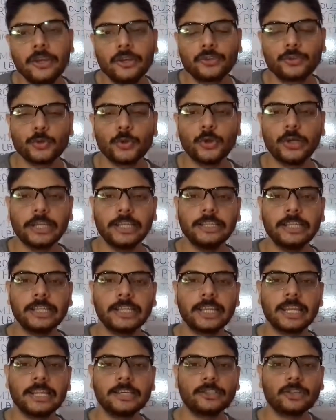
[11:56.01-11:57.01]
So in
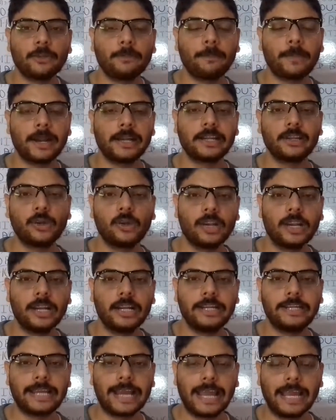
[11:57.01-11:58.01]
the case of
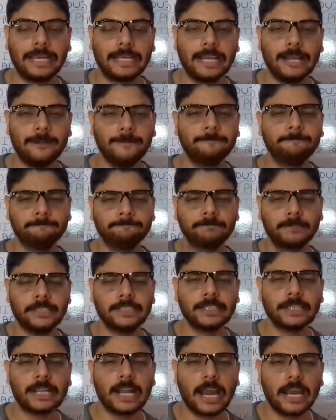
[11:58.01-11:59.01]
particularly diarrhea
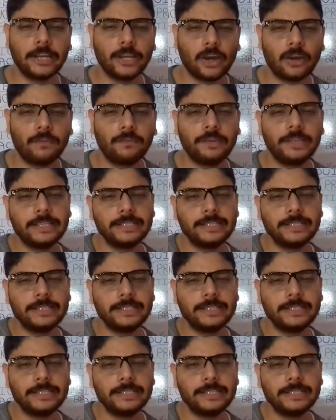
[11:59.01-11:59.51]
is a kind of